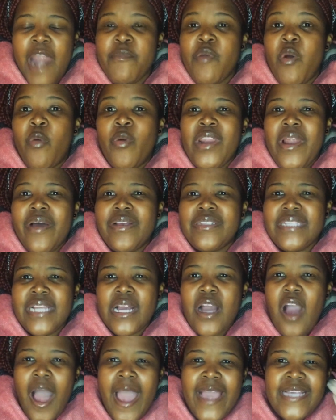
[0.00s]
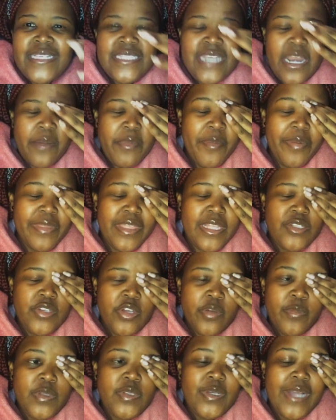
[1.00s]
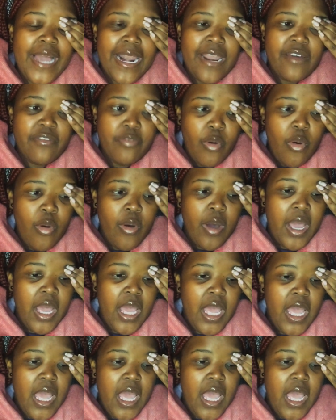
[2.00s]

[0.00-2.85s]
When I was in a car accident, I remember they took me to Calafon.